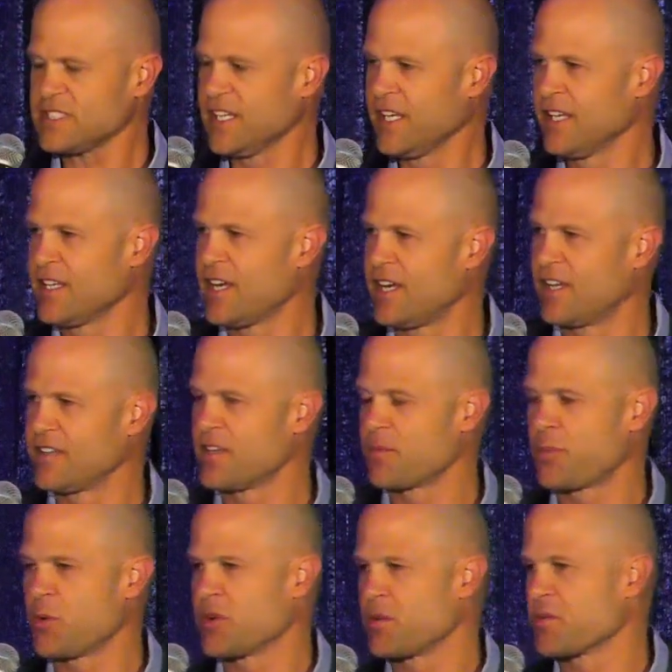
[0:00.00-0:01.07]
And
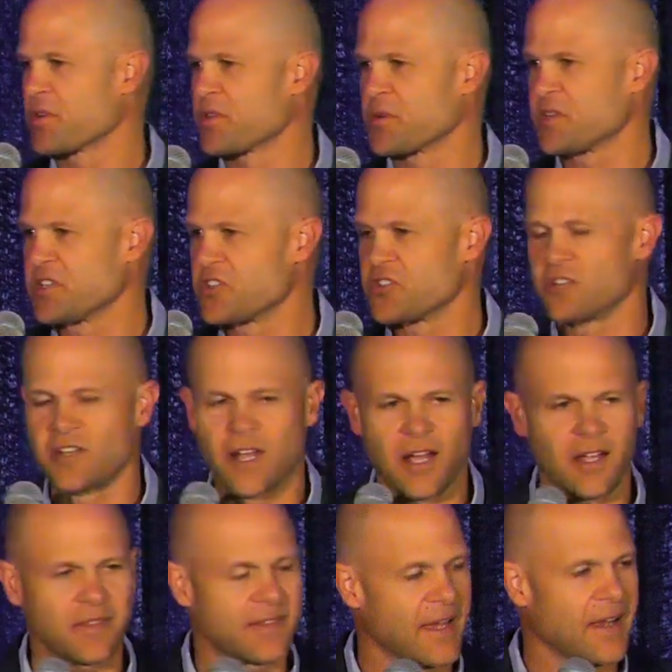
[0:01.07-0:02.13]
point number 3 is you're
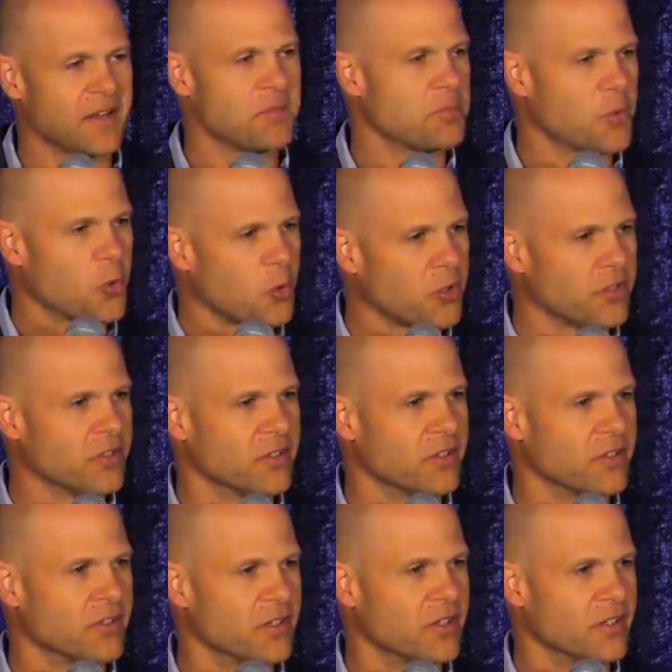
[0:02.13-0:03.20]
not that important.
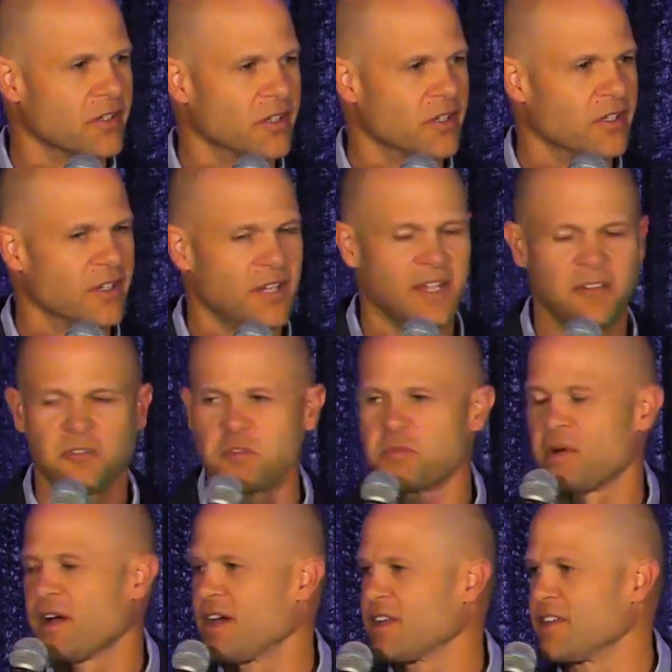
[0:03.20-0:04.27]

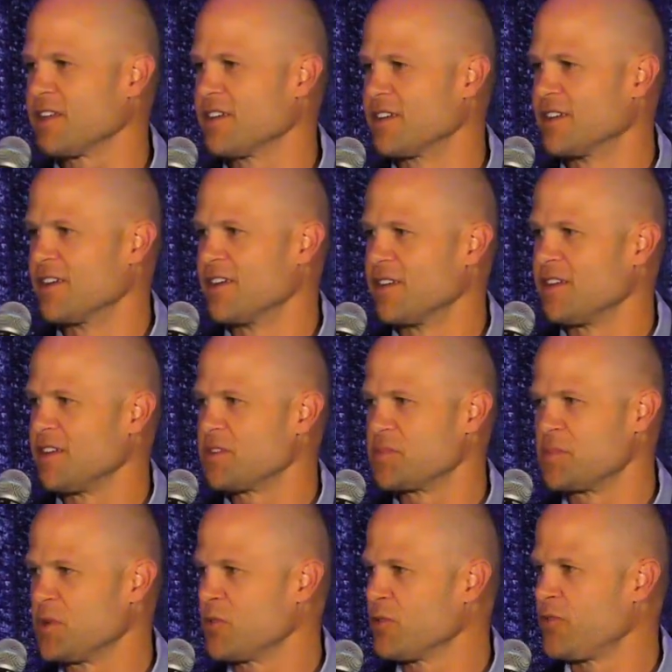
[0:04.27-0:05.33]
Everybody is
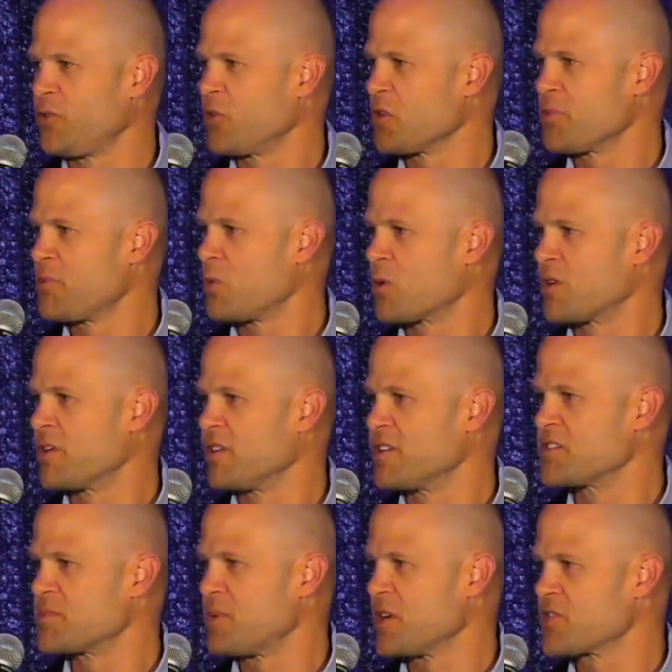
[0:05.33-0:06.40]
beautiful and important
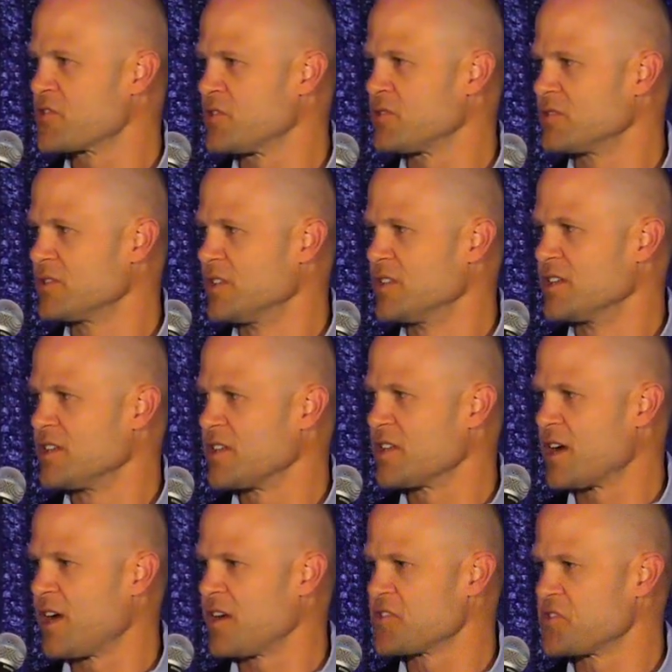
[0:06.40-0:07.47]
and special in
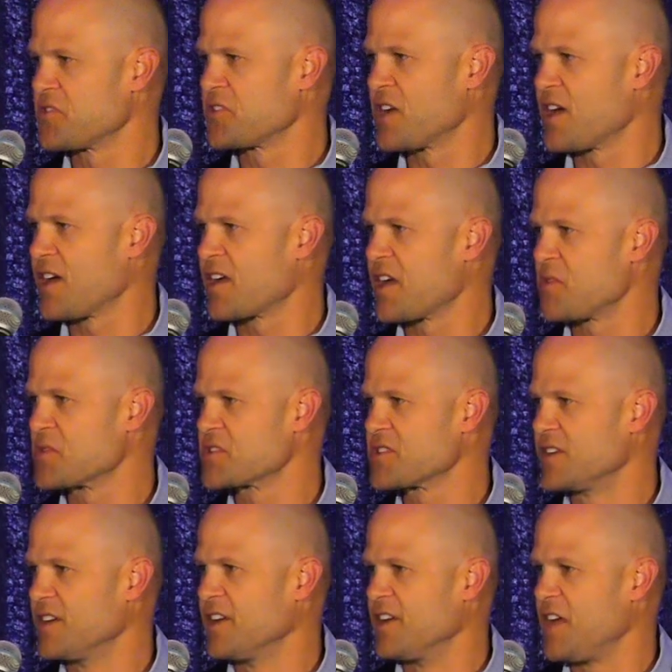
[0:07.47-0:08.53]
the eyes of God. I was
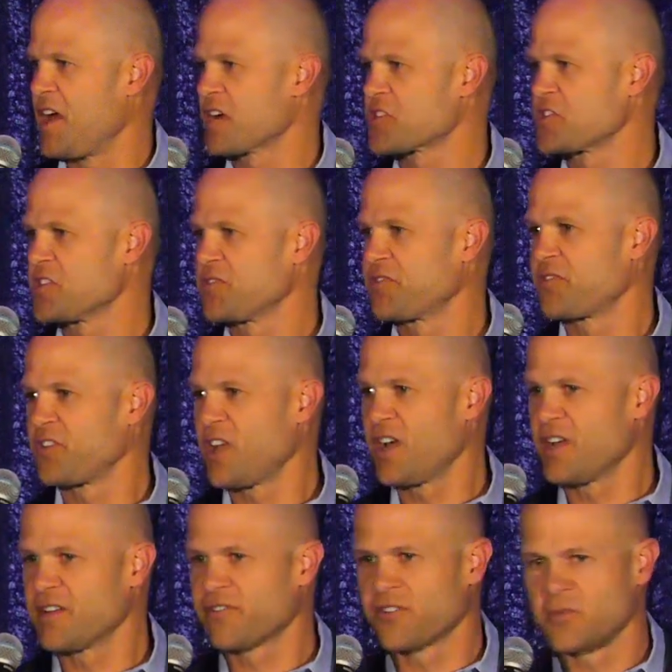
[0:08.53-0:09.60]
actually
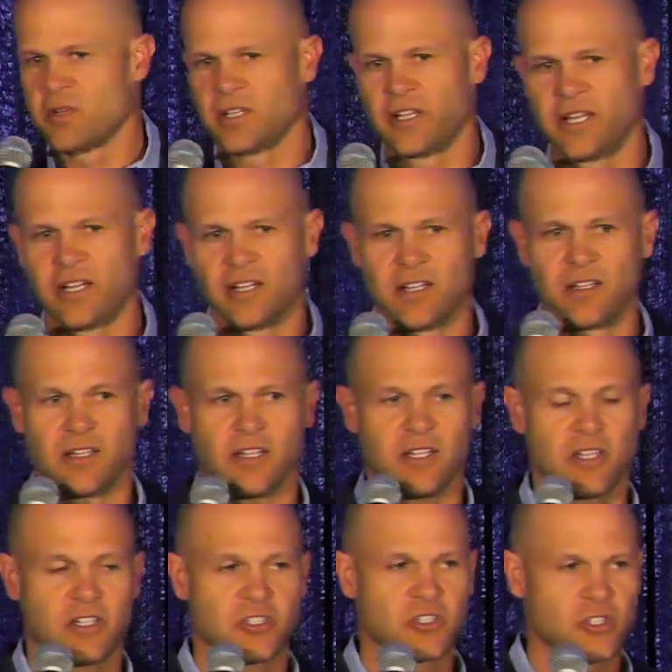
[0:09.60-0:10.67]
flying from Atlanta
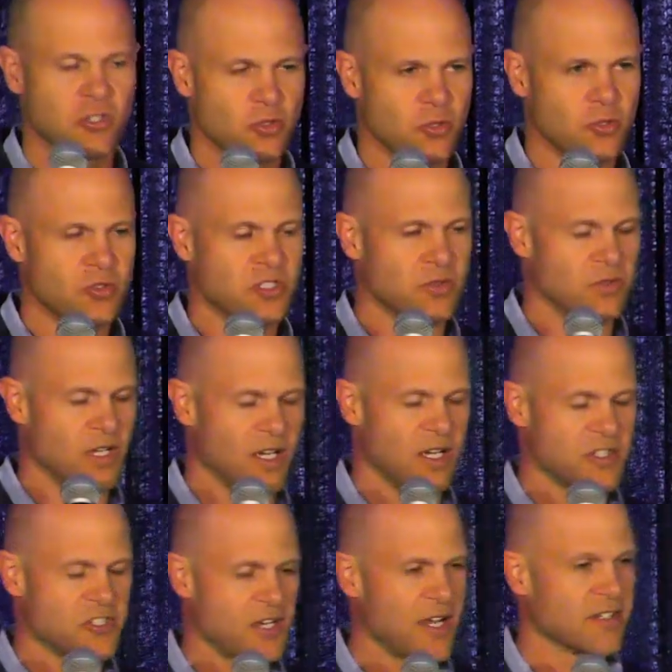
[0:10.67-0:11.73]
to
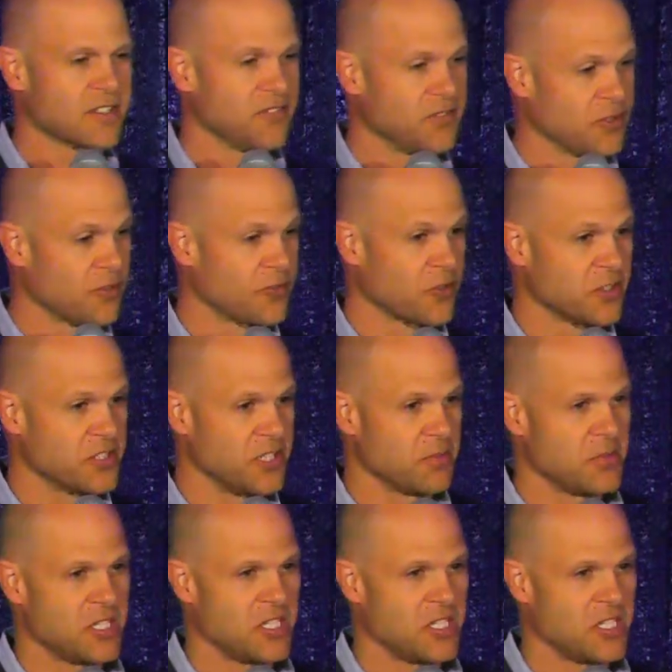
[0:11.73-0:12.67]
Jacksonville for a Tim